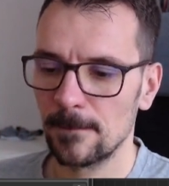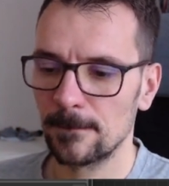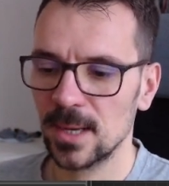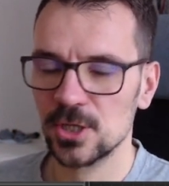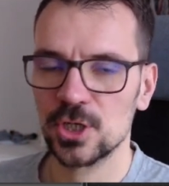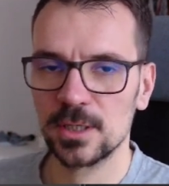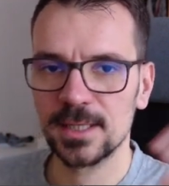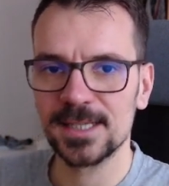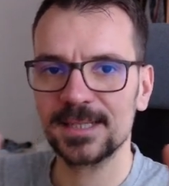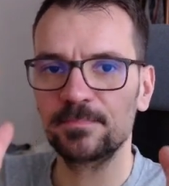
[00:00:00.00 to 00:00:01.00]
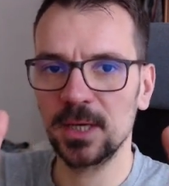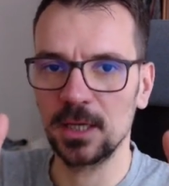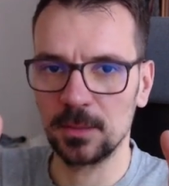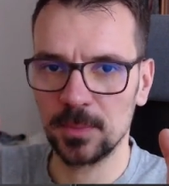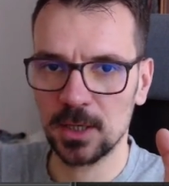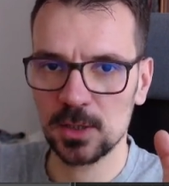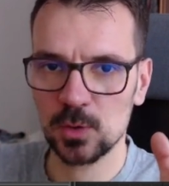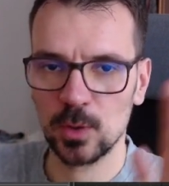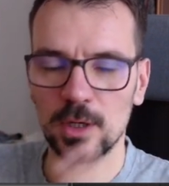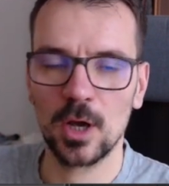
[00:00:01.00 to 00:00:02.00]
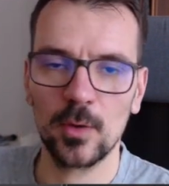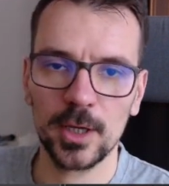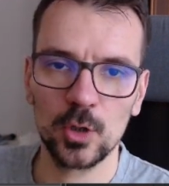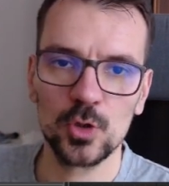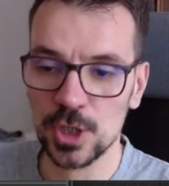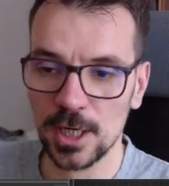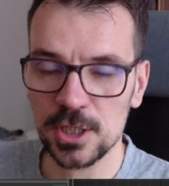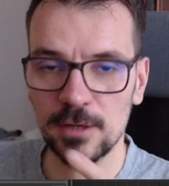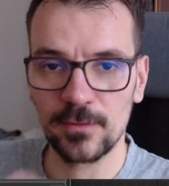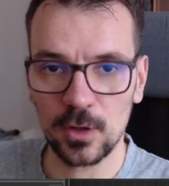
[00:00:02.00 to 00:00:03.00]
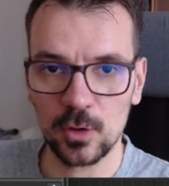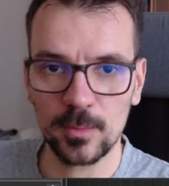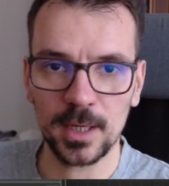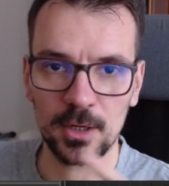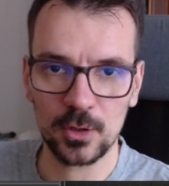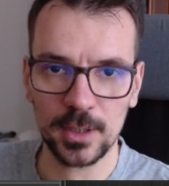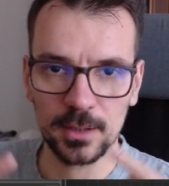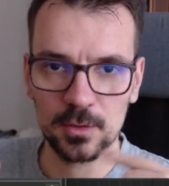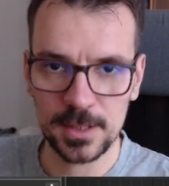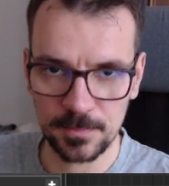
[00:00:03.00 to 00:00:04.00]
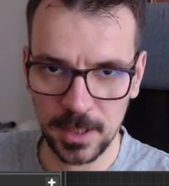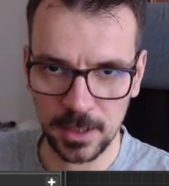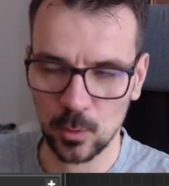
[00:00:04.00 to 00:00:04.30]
measure the speed, because we're going to change the volume according to speed.